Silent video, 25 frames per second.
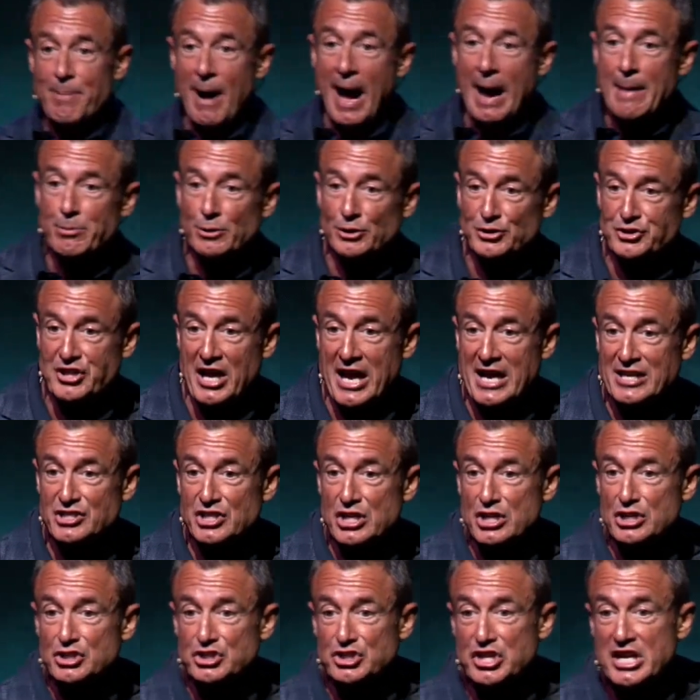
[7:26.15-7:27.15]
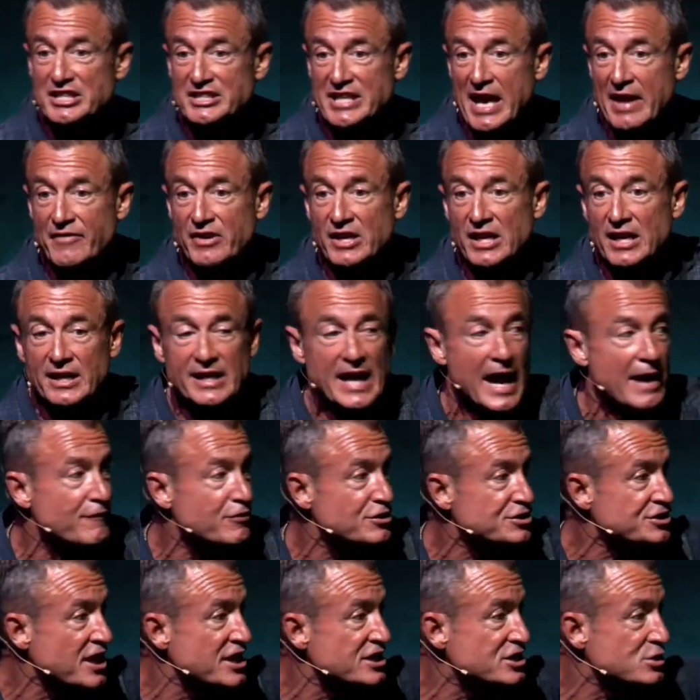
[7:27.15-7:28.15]
the Bible says she's having a
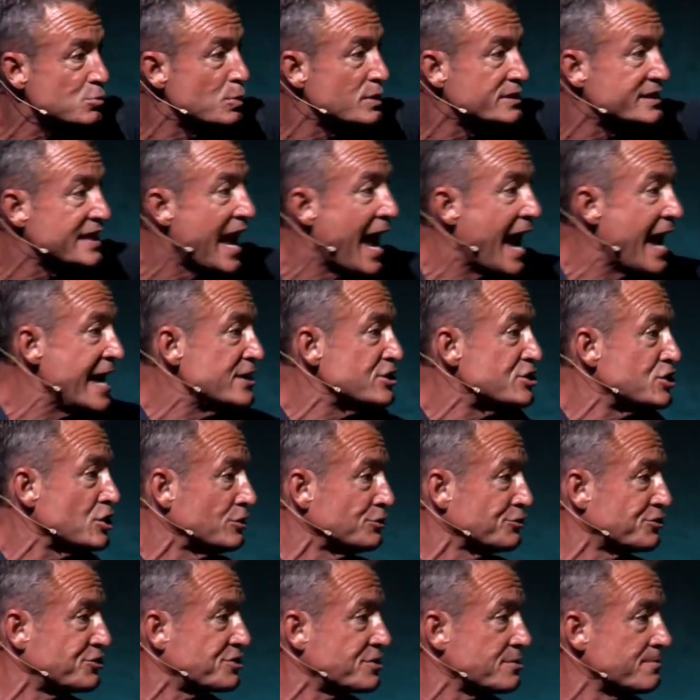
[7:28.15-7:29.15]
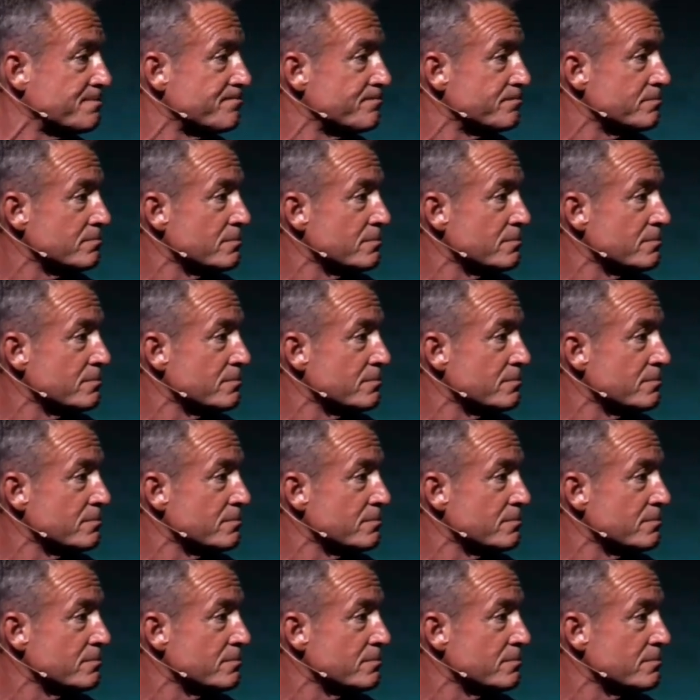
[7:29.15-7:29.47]
conversation with the angels.